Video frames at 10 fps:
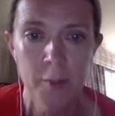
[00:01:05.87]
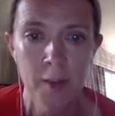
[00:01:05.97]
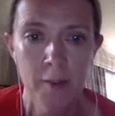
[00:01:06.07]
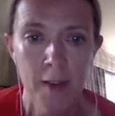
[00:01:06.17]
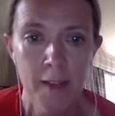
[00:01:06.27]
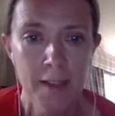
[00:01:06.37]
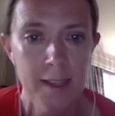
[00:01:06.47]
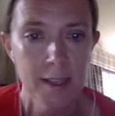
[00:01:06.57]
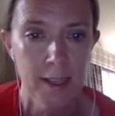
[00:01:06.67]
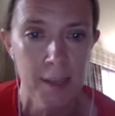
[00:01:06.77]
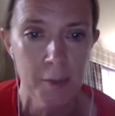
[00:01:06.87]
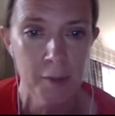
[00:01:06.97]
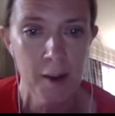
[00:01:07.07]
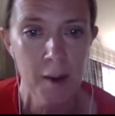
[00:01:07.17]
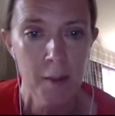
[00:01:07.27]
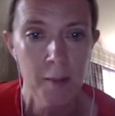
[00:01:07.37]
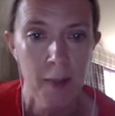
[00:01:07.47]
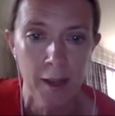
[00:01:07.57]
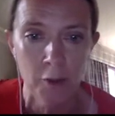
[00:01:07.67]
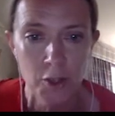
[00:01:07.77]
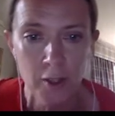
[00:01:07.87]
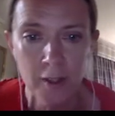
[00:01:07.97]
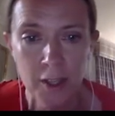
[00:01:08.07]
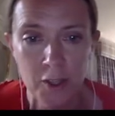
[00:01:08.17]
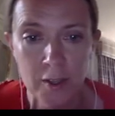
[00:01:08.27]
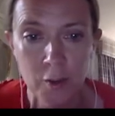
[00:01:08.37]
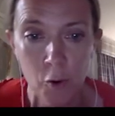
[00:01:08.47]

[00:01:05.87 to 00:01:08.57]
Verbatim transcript: We have access to chemotherapy, biological agents,